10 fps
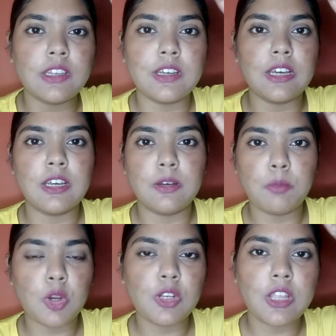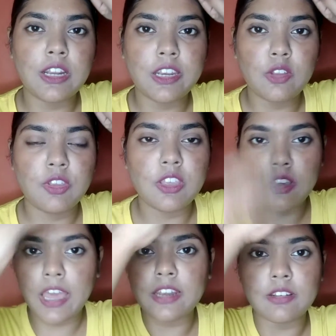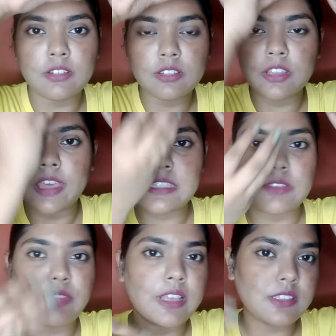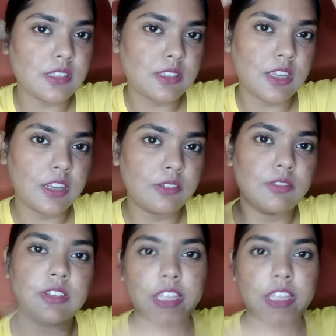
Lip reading: bottle or container over here and the SFX is done.